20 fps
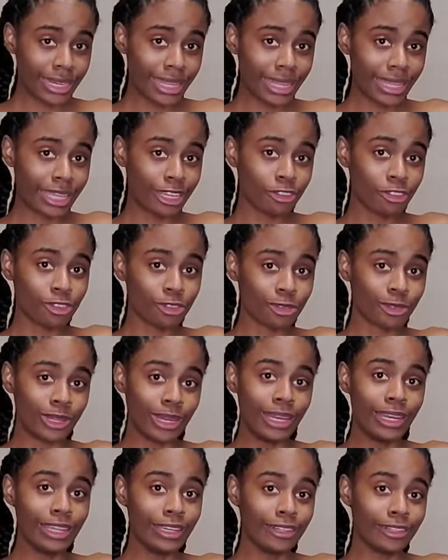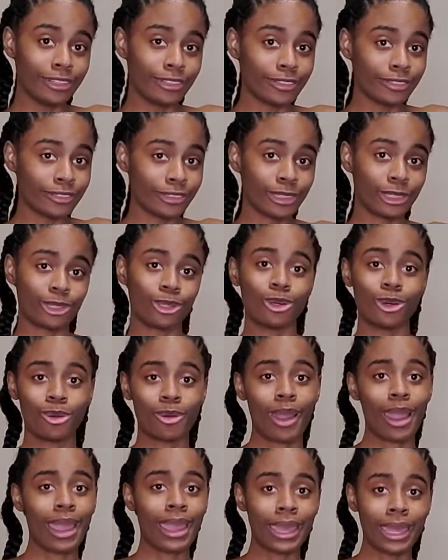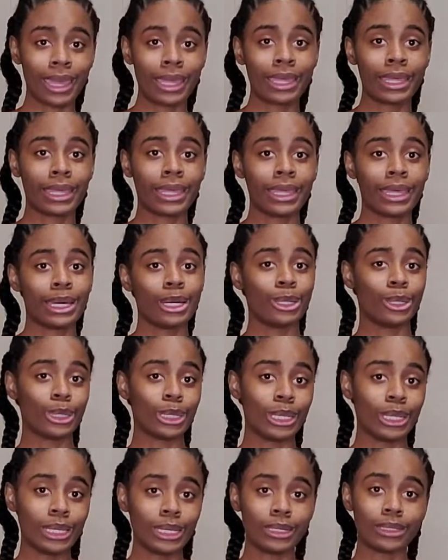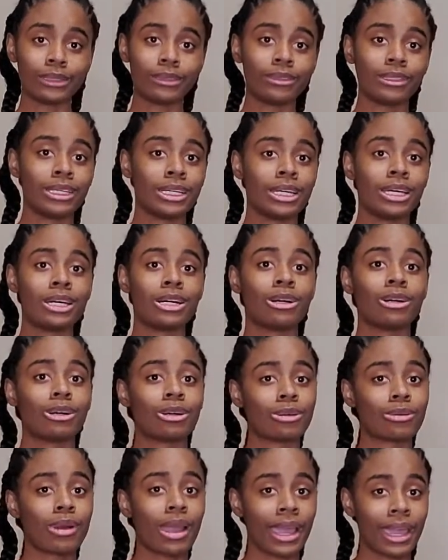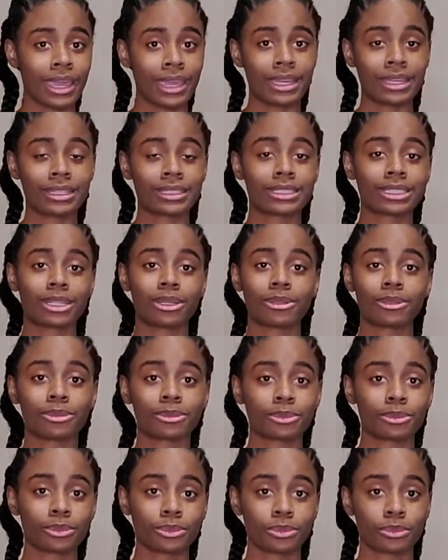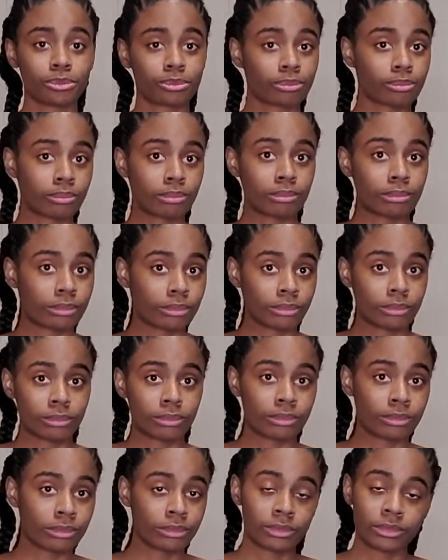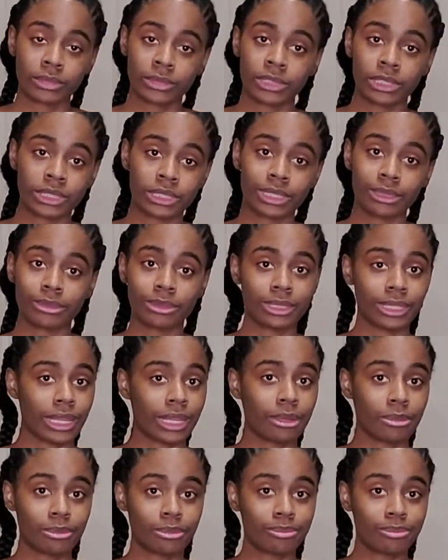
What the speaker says: they kept going left or right or left or right. So it was like,